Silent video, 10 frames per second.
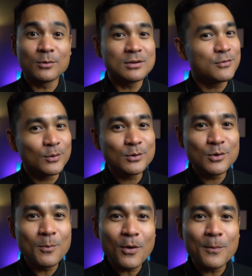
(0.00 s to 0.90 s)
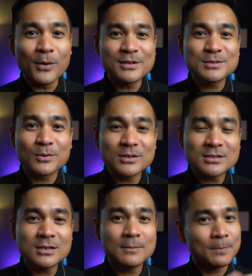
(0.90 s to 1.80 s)
if you want to know more about this
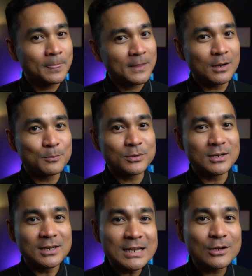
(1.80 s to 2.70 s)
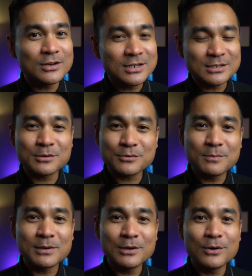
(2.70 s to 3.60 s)
monitor, I'll put a link on the
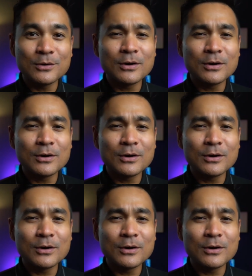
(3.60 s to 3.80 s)
description below.